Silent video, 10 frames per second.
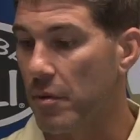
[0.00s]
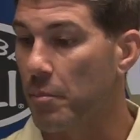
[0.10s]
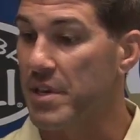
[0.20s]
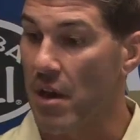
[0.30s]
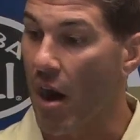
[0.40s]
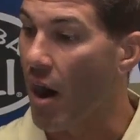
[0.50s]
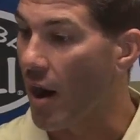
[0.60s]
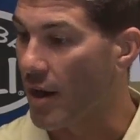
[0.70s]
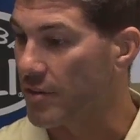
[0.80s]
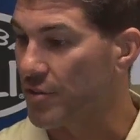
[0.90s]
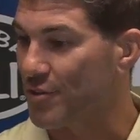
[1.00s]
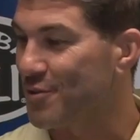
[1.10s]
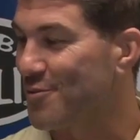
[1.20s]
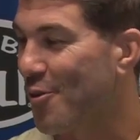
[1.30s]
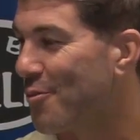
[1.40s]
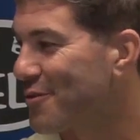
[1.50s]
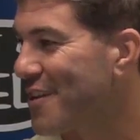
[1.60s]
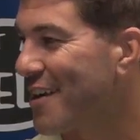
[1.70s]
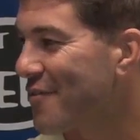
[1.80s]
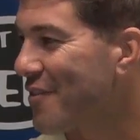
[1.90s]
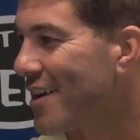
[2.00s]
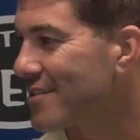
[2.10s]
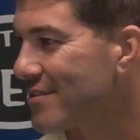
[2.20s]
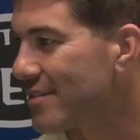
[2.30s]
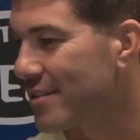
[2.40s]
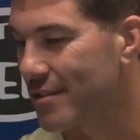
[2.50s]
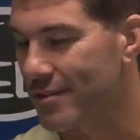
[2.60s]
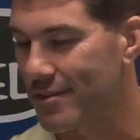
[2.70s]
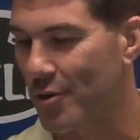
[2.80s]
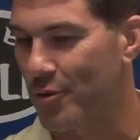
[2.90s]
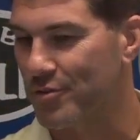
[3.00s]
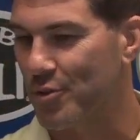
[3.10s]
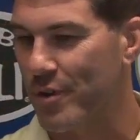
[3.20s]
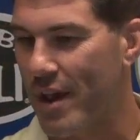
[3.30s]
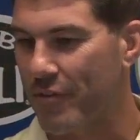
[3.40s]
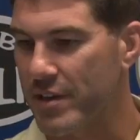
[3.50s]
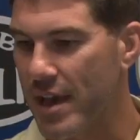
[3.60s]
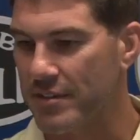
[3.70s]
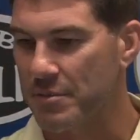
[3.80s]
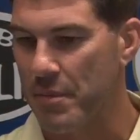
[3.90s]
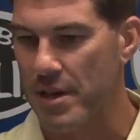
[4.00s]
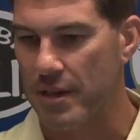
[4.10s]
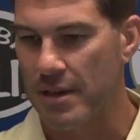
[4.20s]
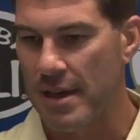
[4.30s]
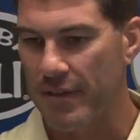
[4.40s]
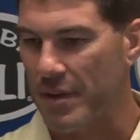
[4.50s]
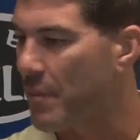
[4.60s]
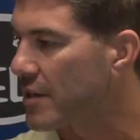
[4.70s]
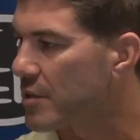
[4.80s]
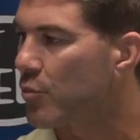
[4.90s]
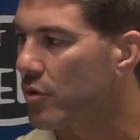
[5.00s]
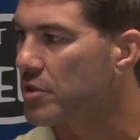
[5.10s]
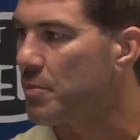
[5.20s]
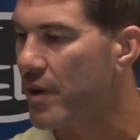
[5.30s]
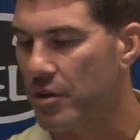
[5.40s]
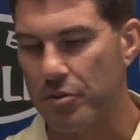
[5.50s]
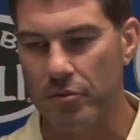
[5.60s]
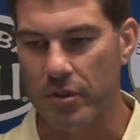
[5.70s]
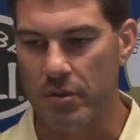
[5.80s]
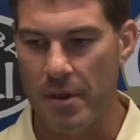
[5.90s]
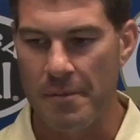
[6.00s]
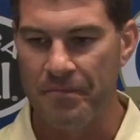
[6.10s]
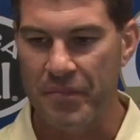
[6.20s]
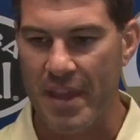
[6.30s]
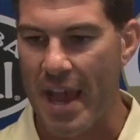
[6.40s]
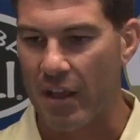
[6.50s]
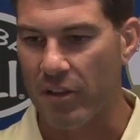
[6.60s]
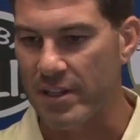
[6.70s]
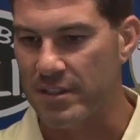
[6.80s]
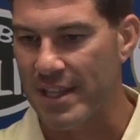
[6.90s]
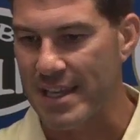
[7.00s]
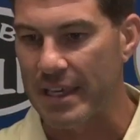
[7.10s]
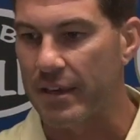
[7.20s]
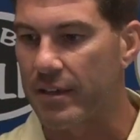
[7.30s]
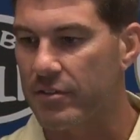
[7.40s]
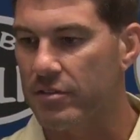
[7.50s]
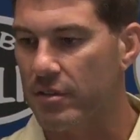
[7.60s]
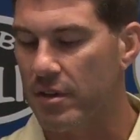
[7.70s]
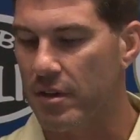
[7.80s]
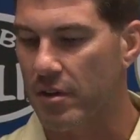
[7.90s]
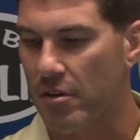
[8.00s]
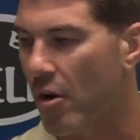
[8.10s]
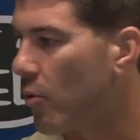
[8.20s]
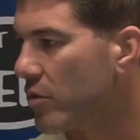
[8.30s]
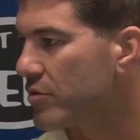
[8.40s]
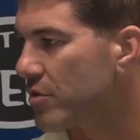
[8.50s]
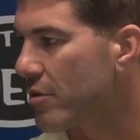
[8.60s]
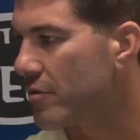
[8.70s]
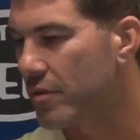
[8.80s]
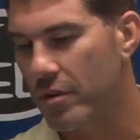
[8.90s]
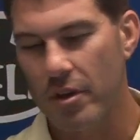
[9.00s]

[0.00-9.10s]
beyond just the normal sacrifices that a student athlete has to make, I think makes him really special. And the accolades that he gets are all well deserved.